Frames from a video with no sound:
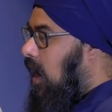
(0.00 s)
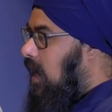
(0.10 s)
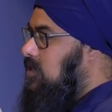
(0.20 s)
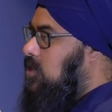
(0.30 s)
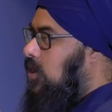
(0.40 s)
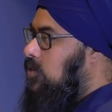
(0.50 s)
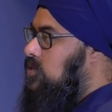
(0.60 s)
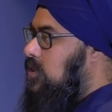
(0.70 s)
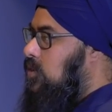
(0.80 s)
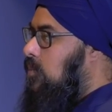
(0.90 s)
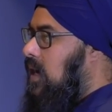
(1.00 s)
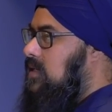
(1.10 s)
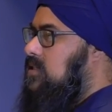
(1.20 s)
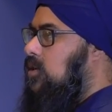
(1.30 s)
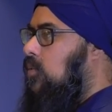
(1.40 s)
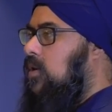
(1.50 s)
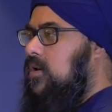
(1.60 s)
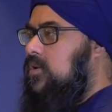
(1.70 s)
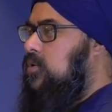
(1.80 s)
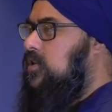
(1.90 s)
eyes closed and your body still. We're
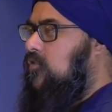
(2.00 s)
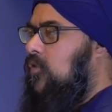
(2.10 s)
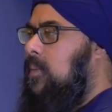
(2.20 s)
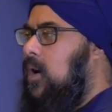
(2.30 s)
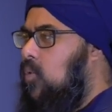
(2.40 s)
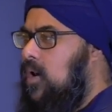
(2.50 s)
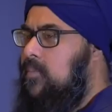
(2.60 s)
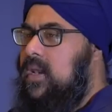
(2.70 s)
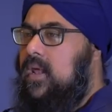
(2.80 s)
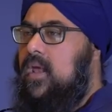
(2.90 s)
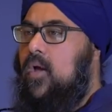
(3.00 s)
going to do it for about 1 minute,